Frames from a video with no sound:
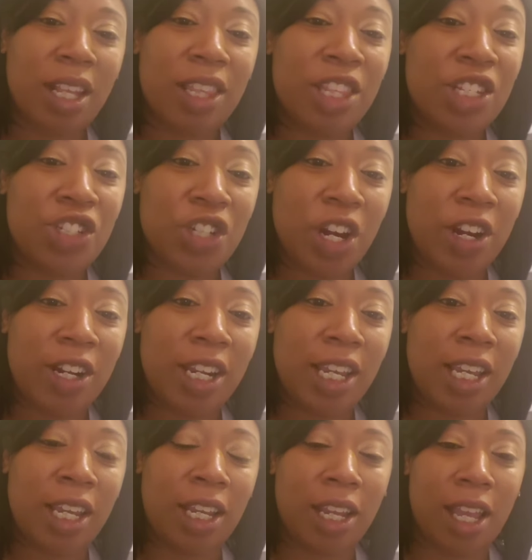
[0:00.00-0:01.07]
the
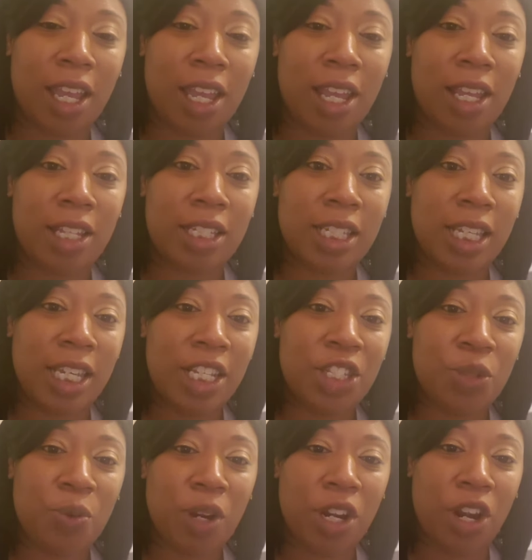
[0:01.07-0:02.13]
journey to get
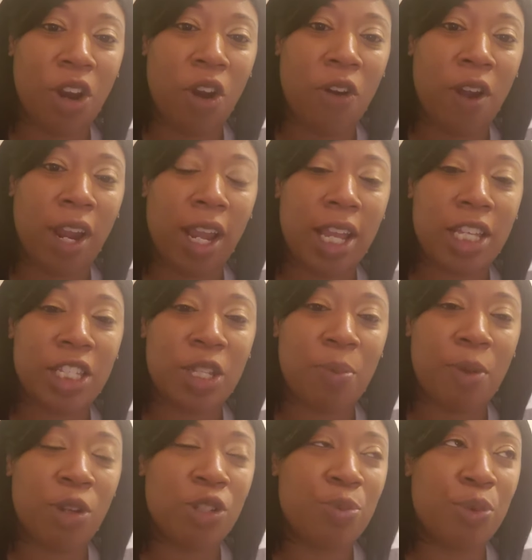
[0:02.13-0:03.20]
to where you're going is the
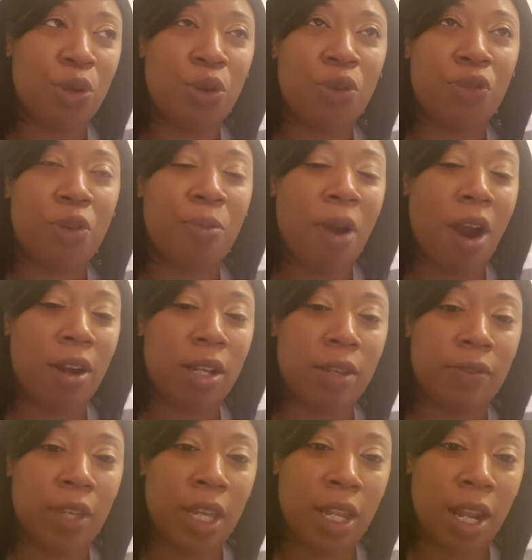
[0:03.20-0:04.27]
most beautiful part
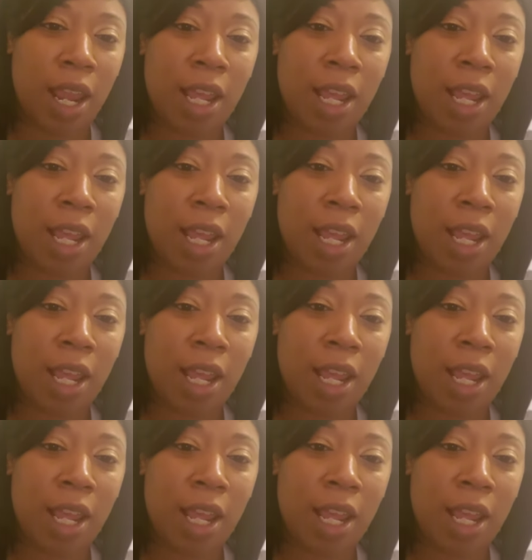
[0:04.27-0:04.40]
of it.